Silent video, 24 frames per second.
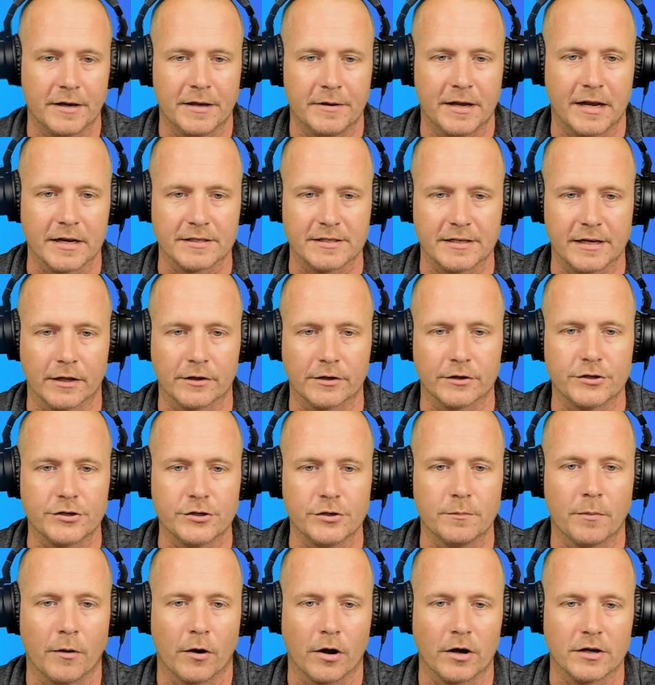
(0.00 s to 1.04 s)
Because the other
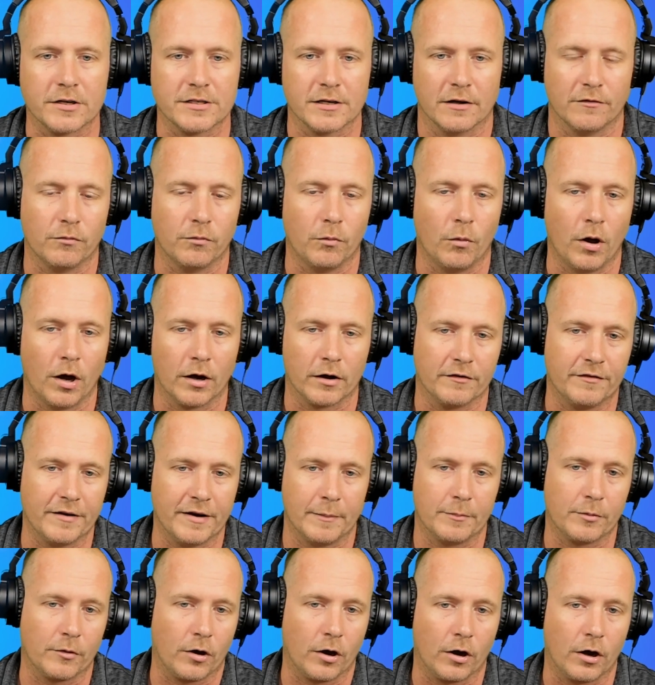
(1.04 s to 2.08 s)
two parts of water
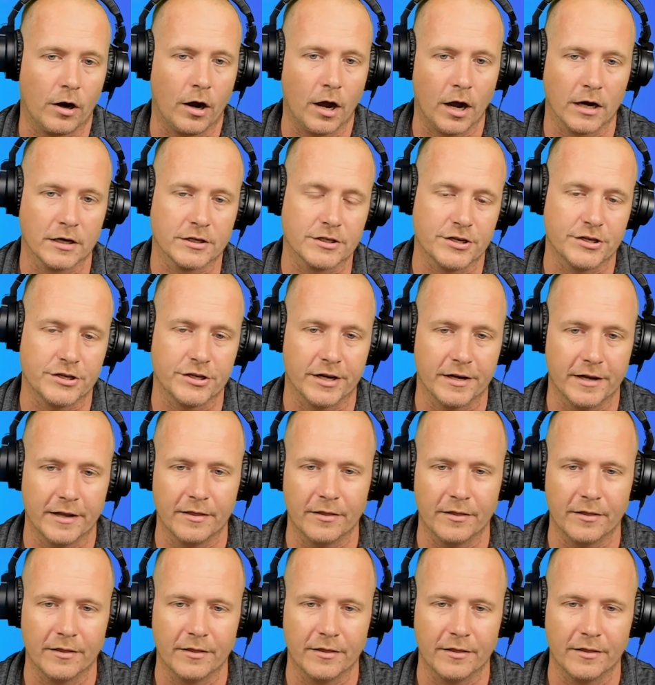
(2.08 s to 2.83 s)
vapor are oxygen,